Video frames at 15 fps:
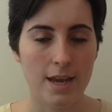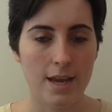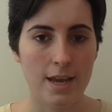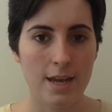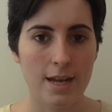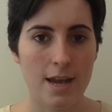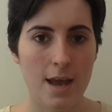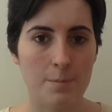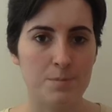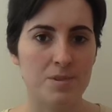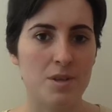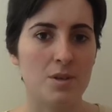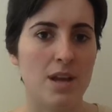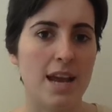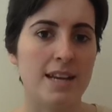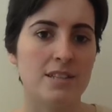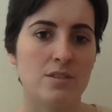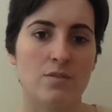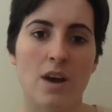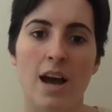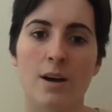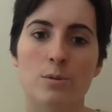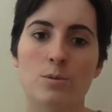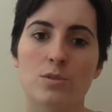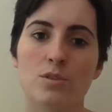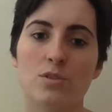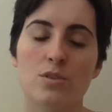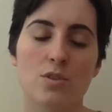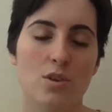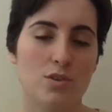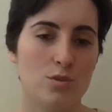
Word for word: In episode eight of House,